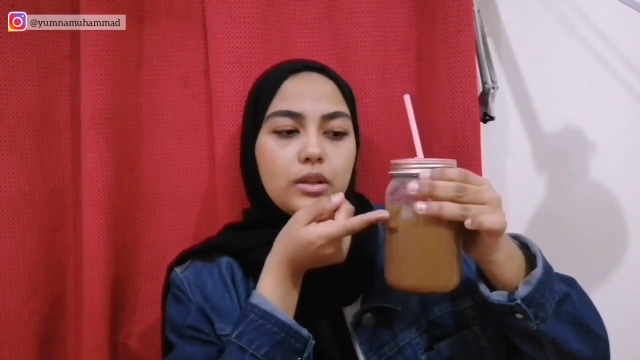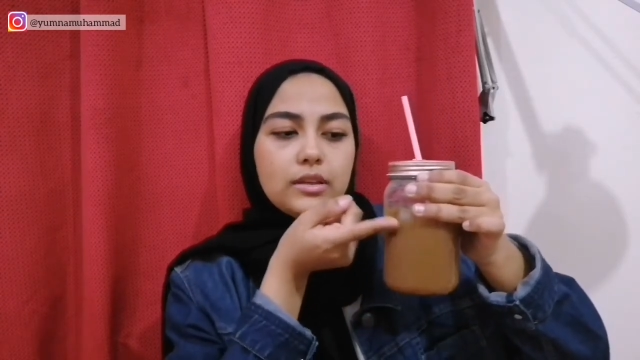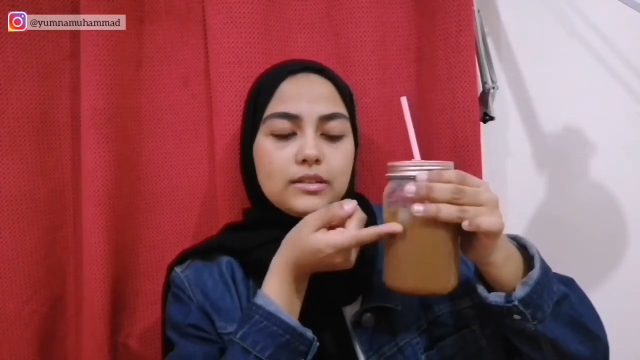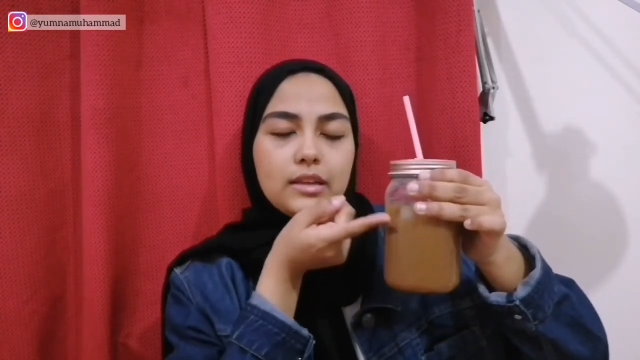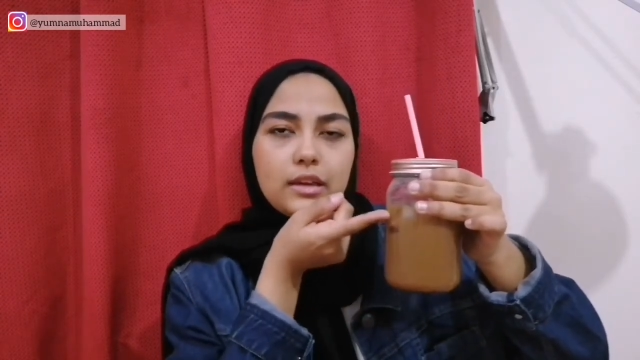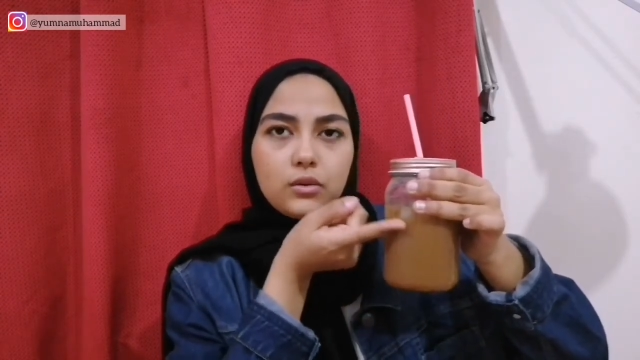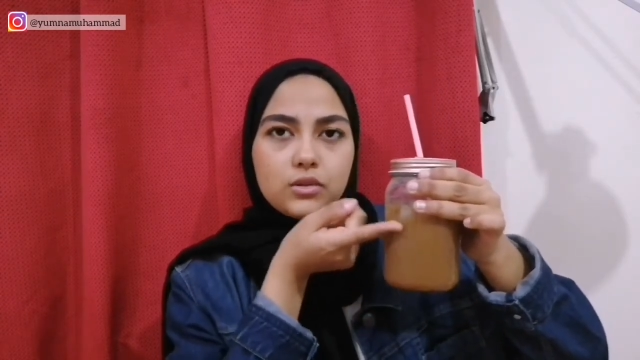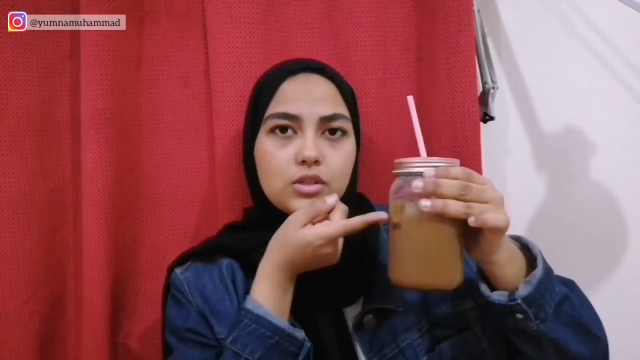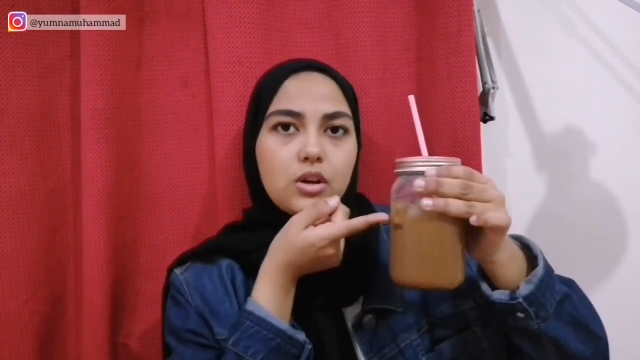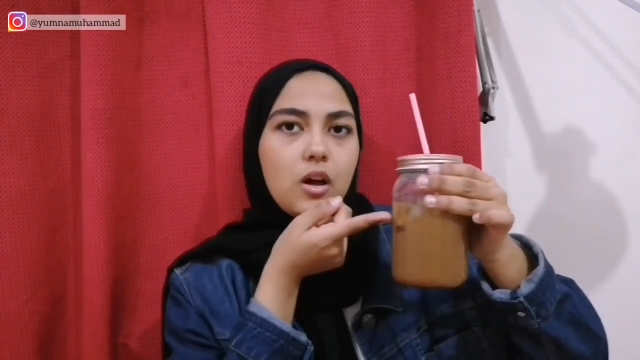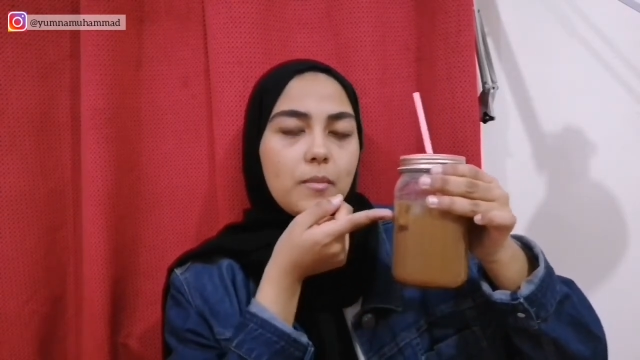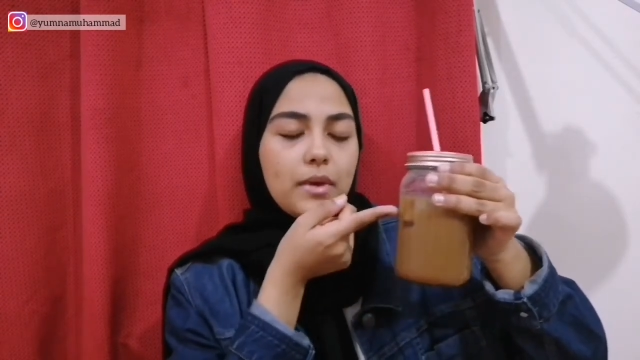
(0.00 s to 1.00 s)
oil is like
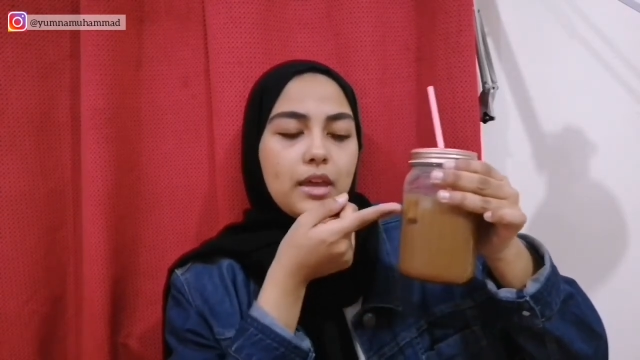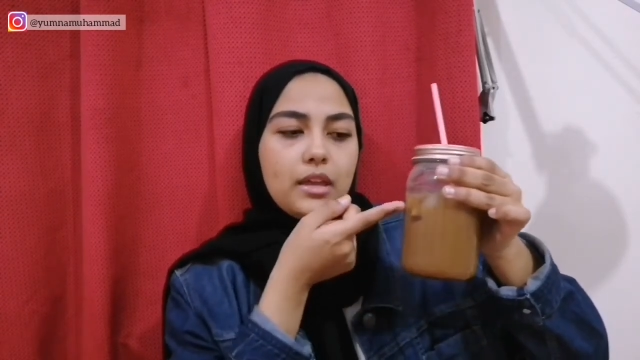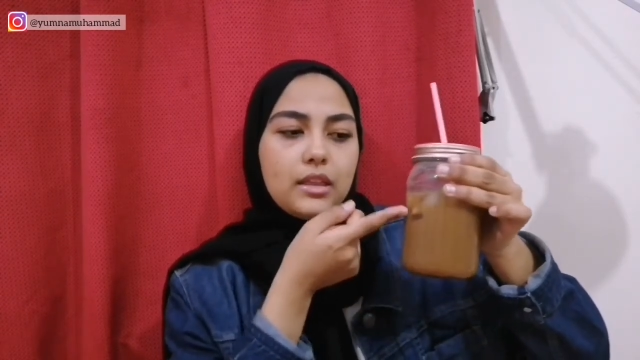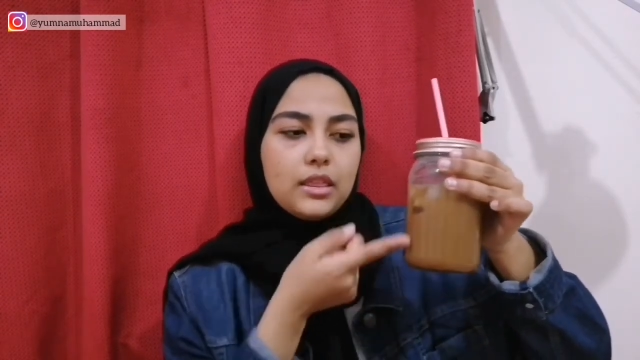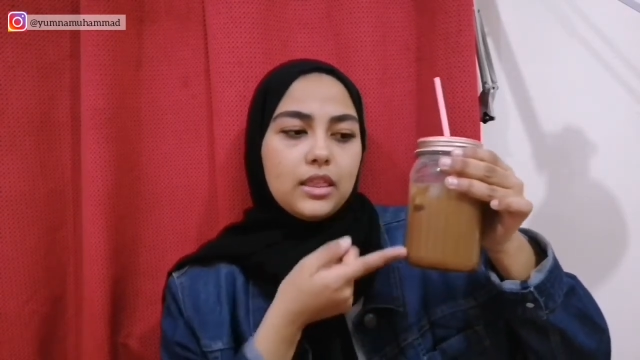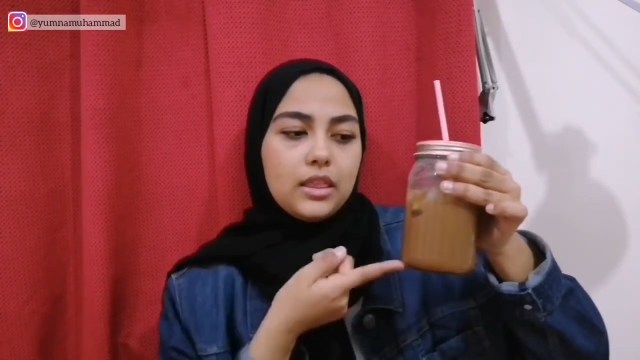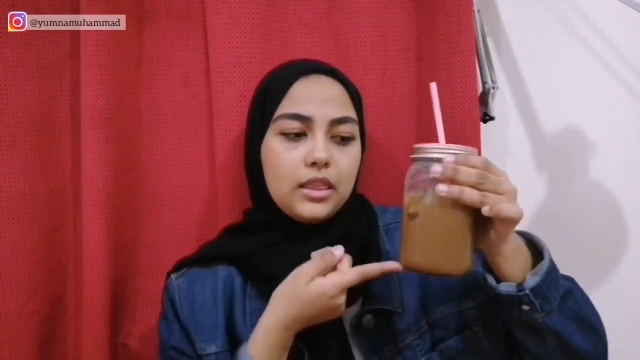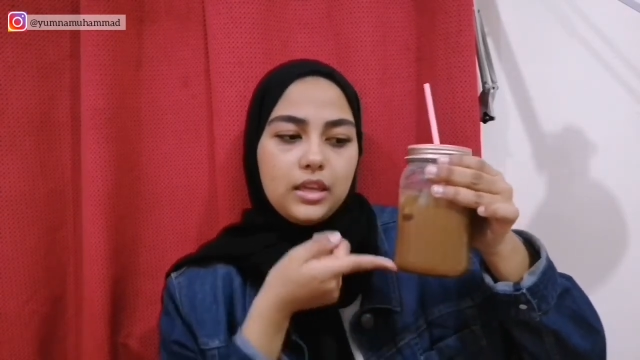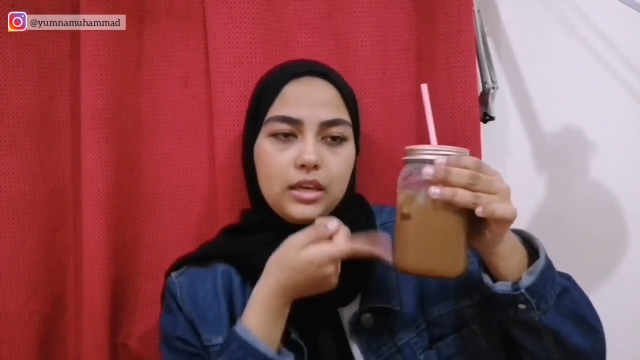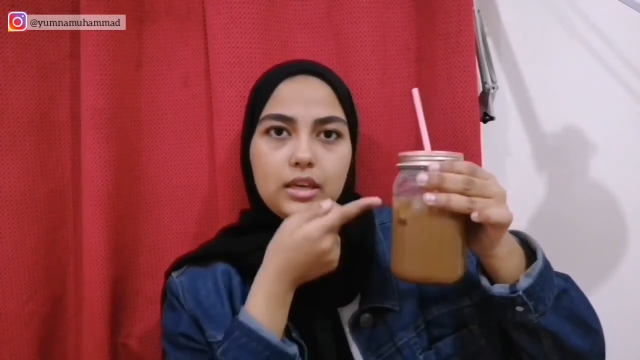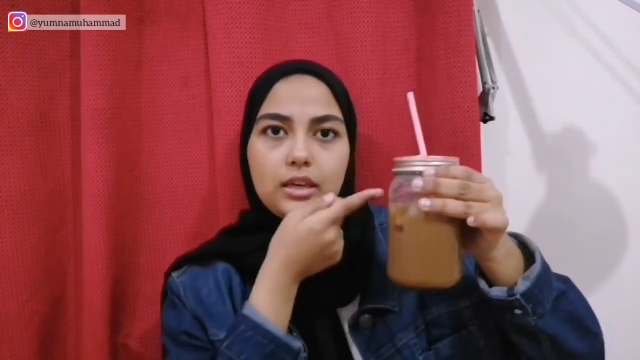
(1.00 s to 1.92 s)
on top and